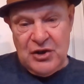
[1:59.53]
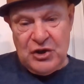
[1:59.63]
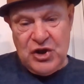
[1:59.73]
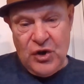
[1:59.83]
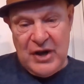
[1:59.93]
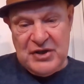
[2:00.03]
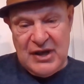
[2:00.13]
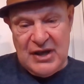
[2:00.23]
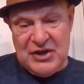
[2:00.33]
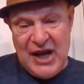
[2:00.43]
The
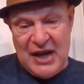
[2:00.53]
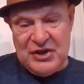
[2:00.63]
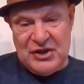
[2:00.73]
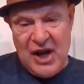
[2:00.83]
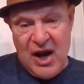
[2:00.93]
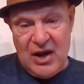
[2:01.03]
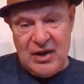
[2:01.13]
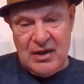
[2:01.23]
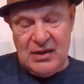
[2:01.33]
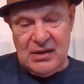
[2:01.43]
choice is that
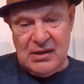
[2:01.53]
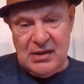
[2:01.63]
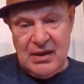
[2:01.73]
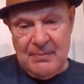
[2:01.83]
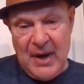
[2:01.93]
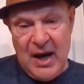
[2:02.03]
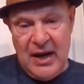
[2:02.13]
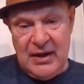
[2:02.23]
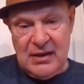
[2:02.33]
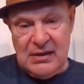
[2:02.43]
stark.
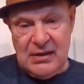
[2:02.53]
Bye.